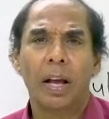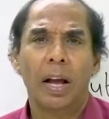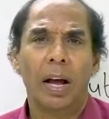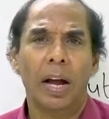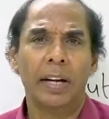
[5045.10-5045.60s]

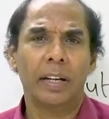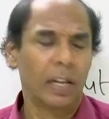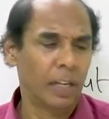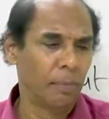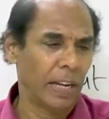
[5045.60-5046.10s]
I tell
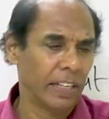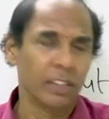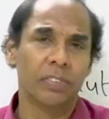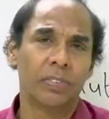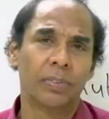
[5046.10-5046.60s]
him like
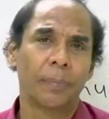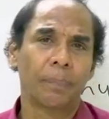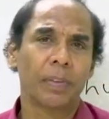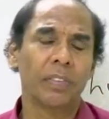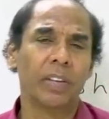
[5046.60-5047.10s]
this.
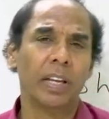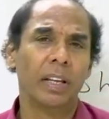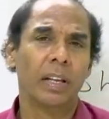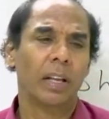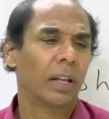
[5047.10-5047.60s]
See?
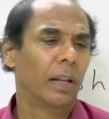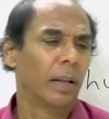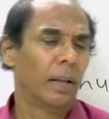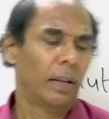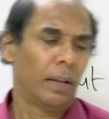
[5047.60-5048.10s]

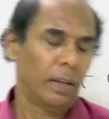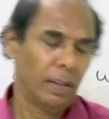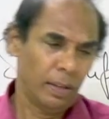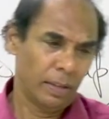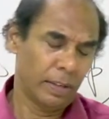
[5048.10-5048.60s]

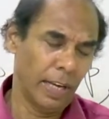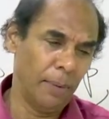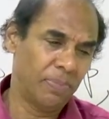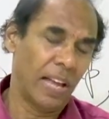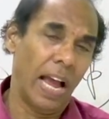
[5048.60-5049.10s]
Keep
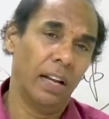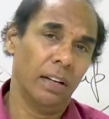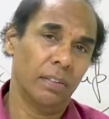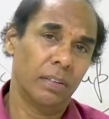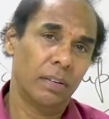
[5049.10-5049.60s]
silent.
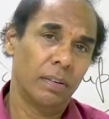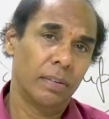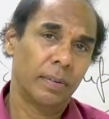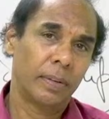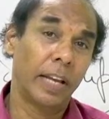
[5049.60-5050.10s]

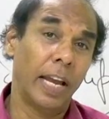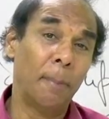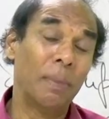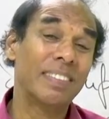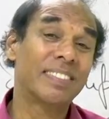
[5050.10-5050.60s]

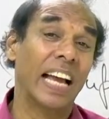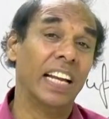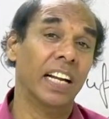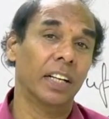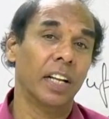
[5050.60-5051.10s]
Keep
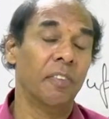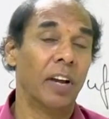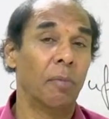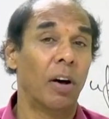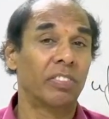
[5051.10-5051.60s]
silent. If I
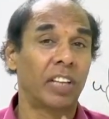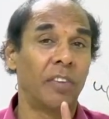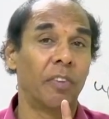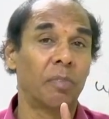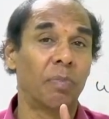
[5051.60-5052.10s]
am asking
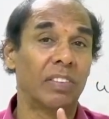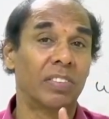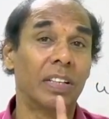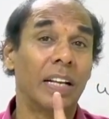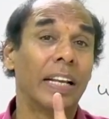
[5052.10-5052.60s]
one person,
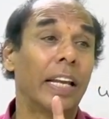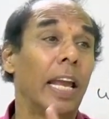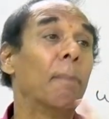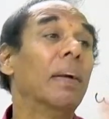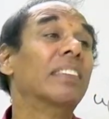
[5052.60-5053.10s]

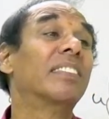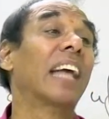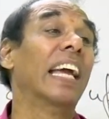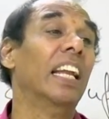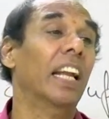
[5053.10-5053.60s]
keep
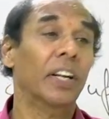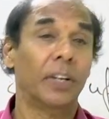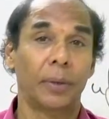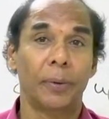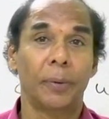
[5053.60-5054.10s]
silent.
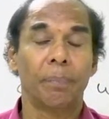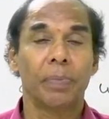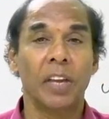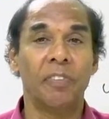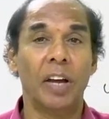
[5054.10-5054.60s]

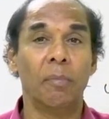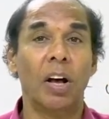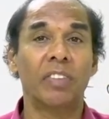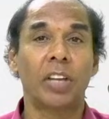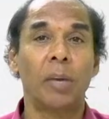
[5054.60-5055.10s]
If I am
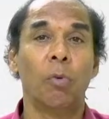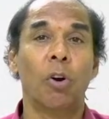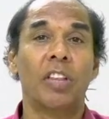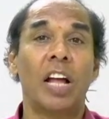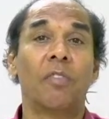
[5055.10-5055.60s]
asking more
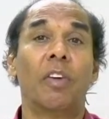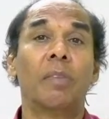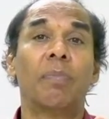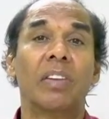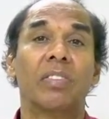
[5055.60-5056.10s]
than one
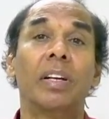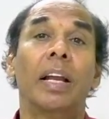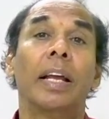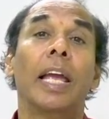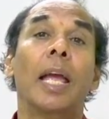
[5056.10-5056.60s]
person,
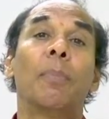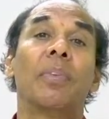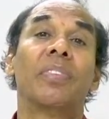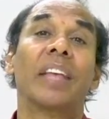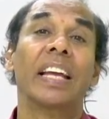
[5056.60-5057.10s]
keep
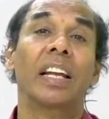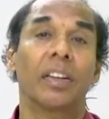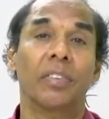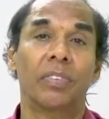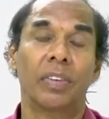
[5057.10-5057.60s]

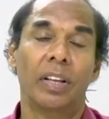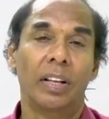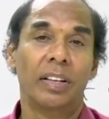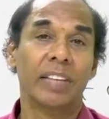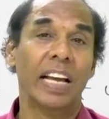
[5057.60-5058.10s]
silence.
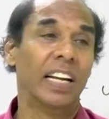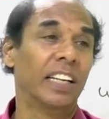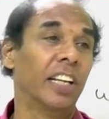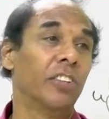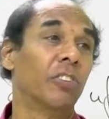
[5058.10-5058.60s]
Silent
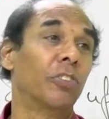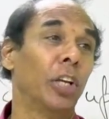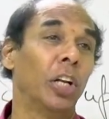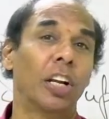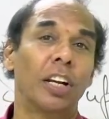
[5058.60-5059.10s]
is
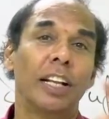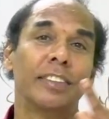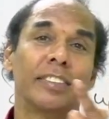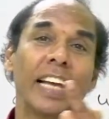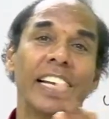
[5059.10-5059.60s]
singular,
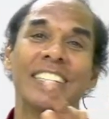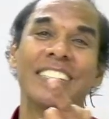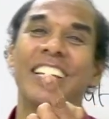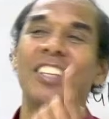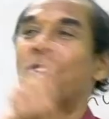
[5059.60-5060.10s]
silence
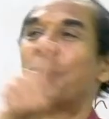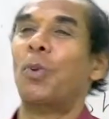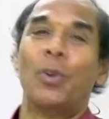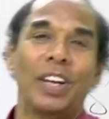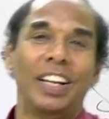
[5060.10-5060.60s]
is
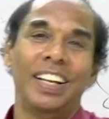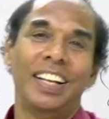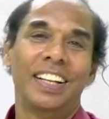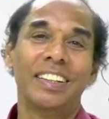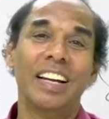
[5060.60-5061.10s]
plural.
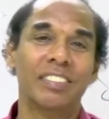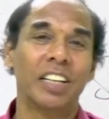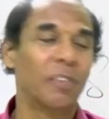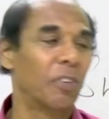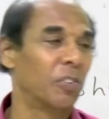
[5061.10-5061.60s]
That's the
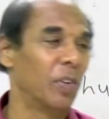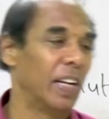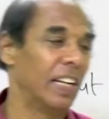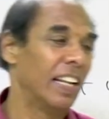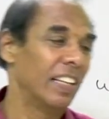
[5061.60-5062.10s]
difference
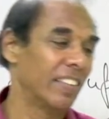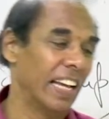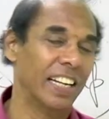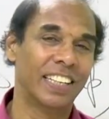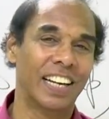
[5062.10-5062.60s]
between
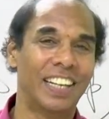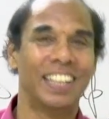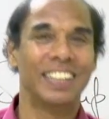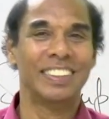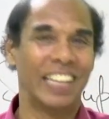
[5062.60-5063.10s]
silent and
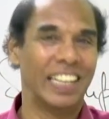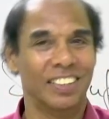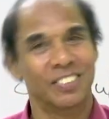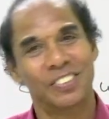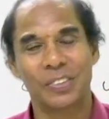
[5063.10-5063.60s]

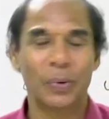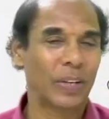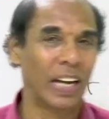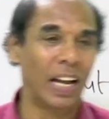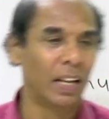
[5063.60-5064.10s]
silence. Okay
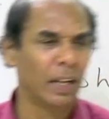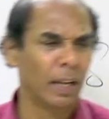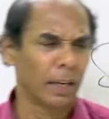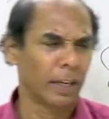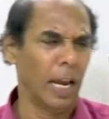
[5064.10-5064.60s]
na?
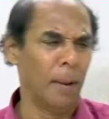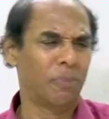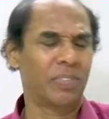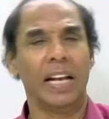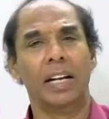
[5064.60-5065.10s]
Keep
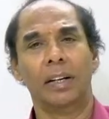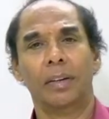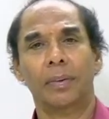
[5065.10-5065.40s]
silent.